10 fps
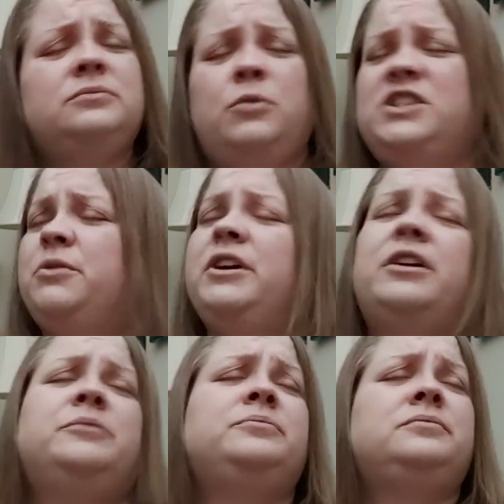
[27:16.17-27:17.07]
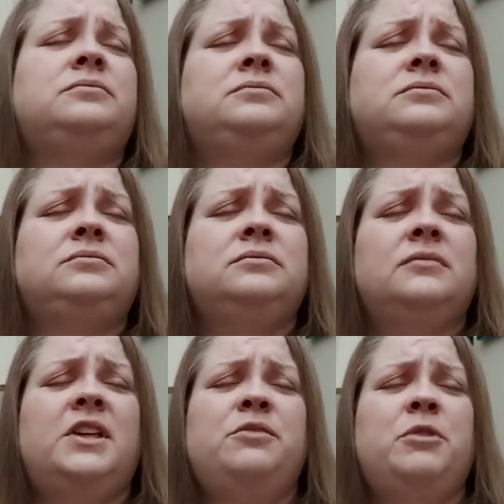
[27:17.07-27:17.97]
What's going on?
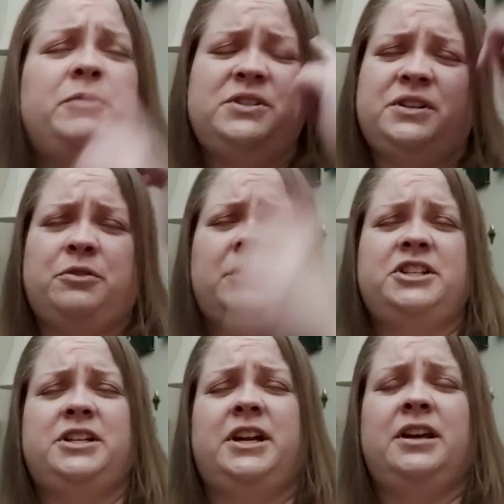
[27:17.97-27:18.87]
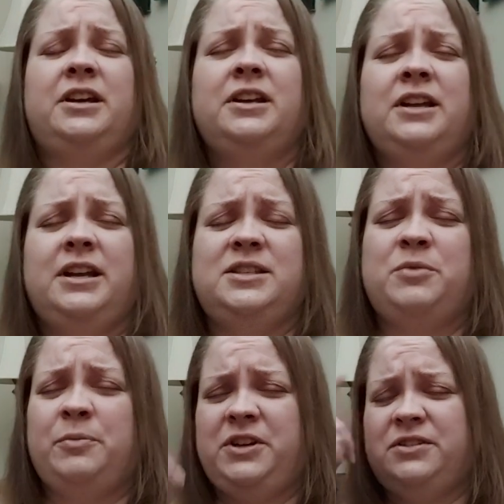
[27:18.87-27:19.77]
And the moment you start questioning is the
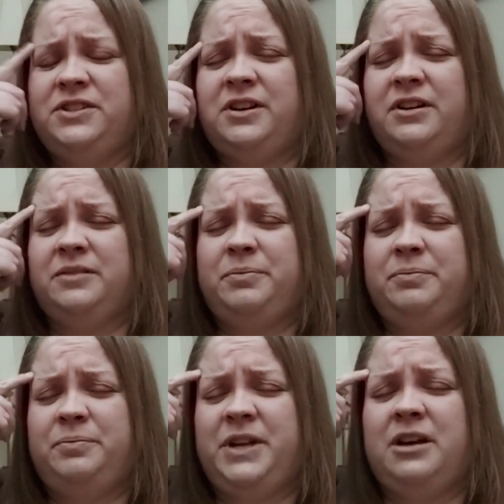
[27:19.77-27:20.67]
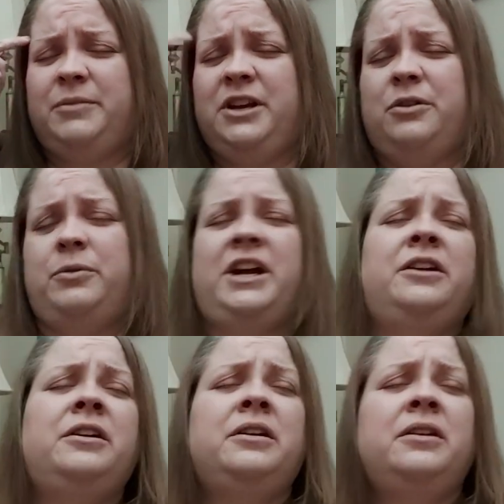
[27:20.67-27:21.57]
moment you start becoming
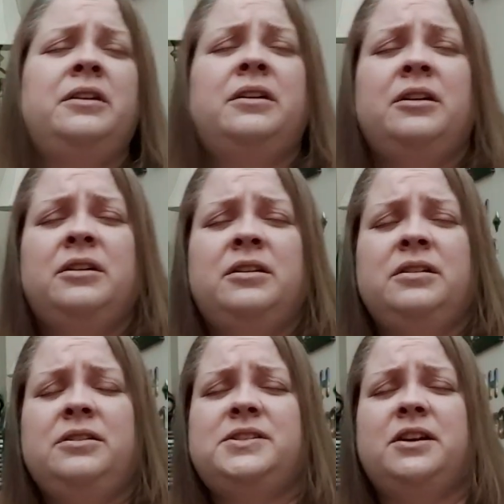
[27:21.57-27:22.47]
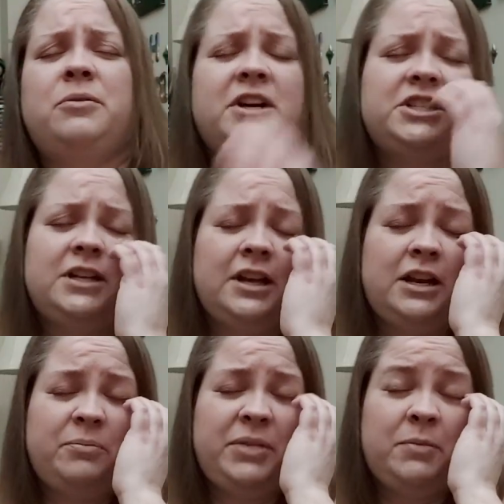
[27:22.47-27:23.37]
aware. You start questioning,
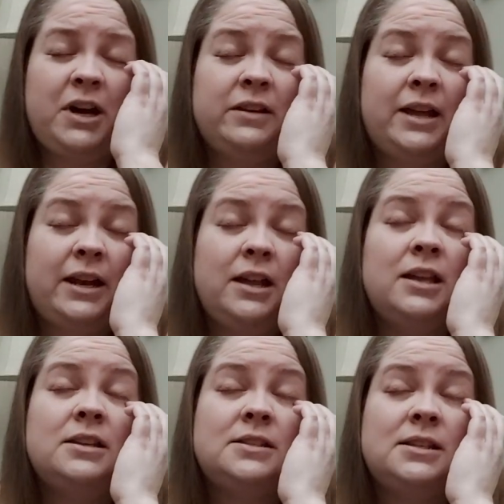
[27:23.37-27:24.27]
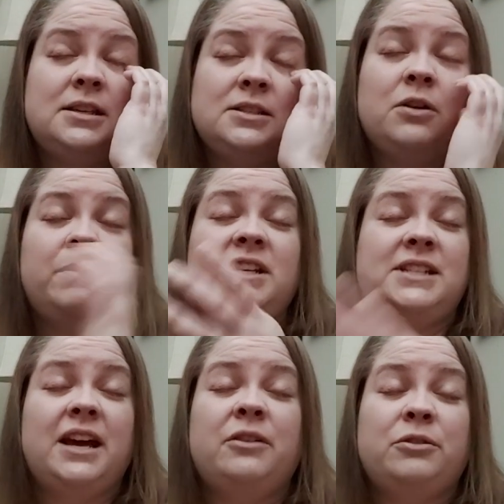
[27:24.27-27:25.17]
and a big part of that is going
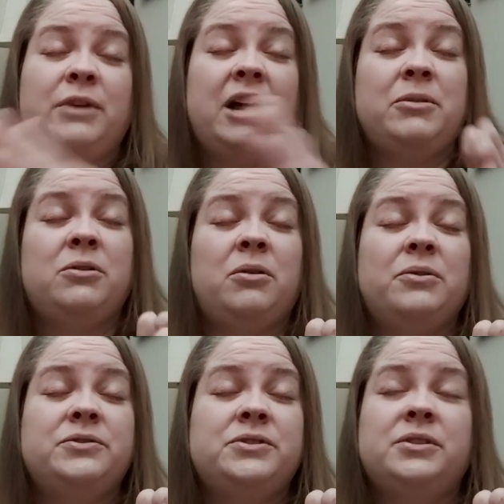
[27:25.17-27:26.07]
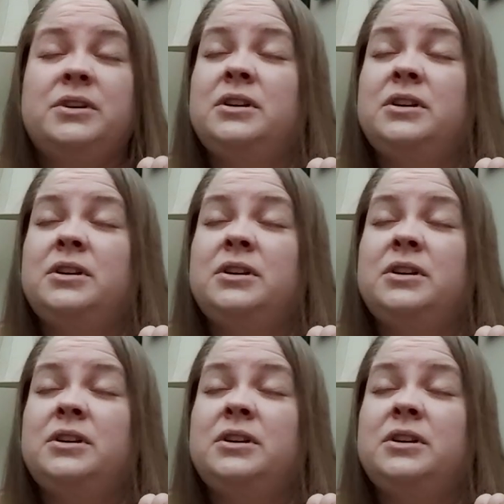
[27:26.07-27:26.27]
down the rabbit holes.